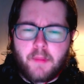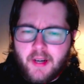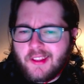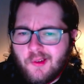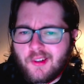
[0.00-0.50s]

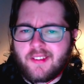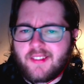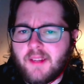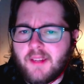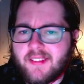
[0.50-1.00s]
but I do
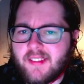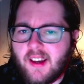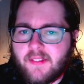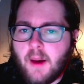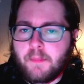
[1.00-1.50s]
consider
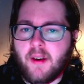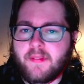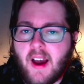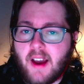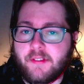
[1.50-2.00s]
myself
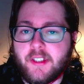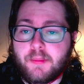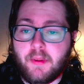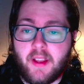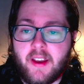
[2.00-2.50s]
above
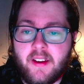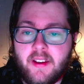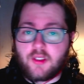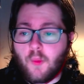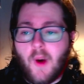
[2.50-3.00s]
average player,
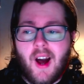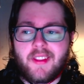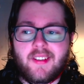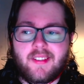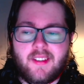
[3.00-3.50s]
so while
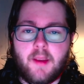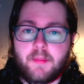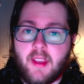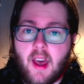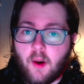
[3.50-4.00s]
these
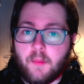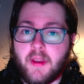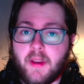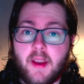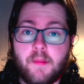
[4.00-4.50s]
tips help
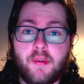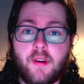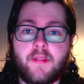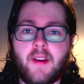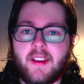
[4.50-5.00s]
me
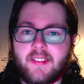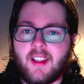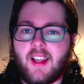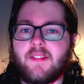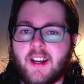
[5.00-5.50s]
improve, I
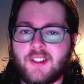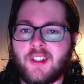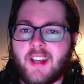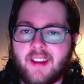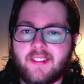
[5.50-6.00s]
still advise
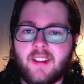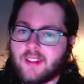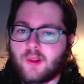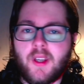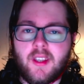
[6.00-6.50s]
you guys to
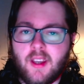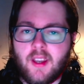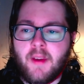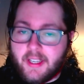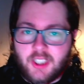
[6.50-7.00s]
tweak
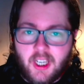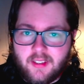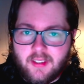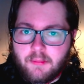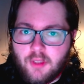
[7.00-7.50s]
them and
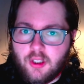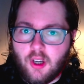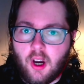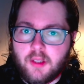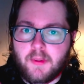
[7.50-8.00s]
change them to
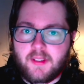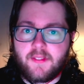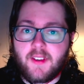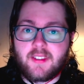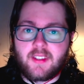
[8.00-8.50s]
your
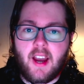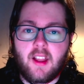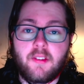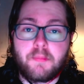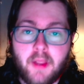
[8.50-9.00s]
specific style of